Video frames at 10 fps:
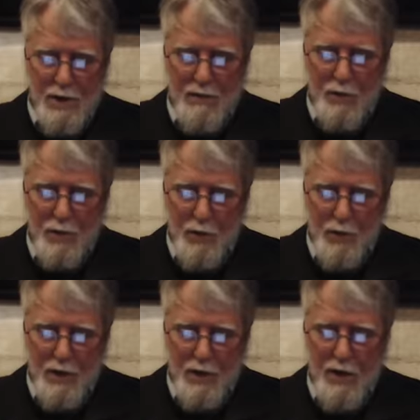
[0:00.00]
to give
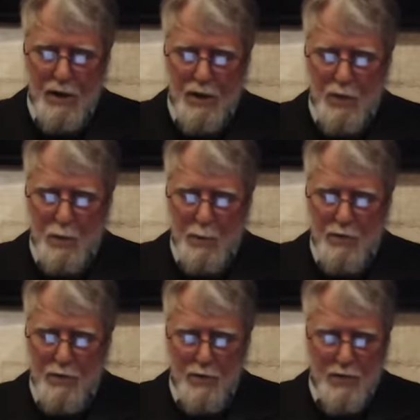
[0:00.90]
authority to what
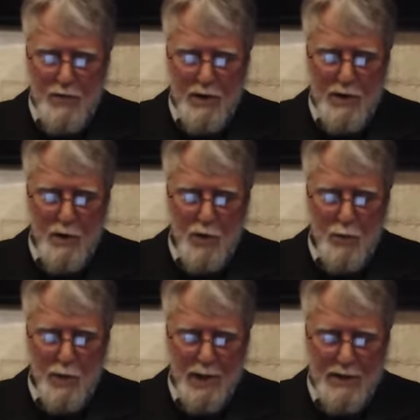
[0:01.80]
was originally
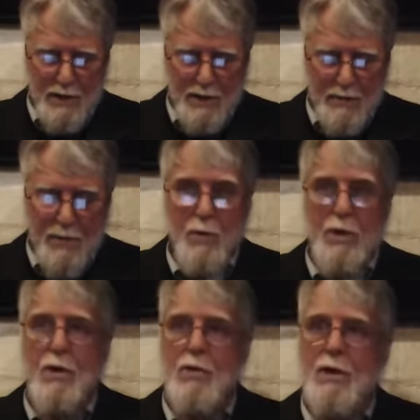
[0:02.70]
local practice, and that we
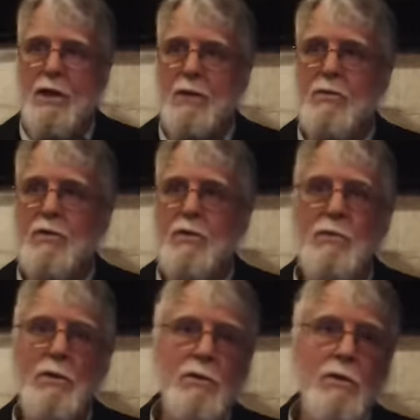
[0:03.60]
don't take the position
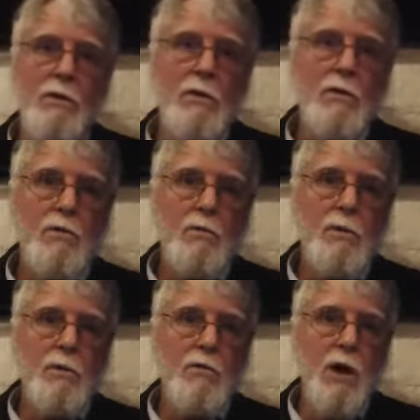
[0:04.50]
of these
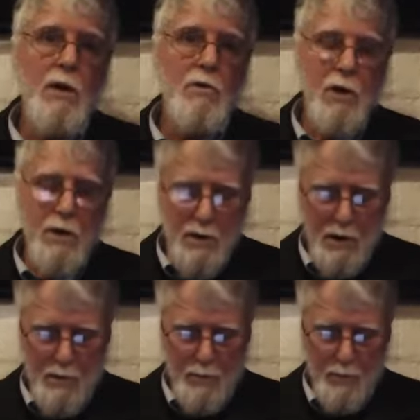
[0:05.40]

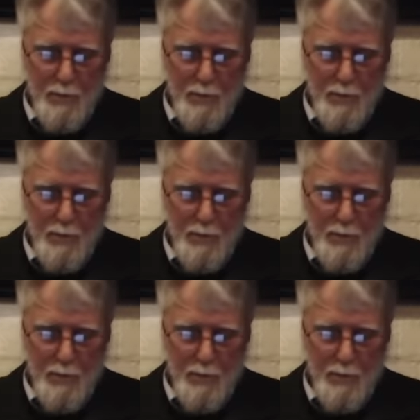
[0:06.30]
shayateen.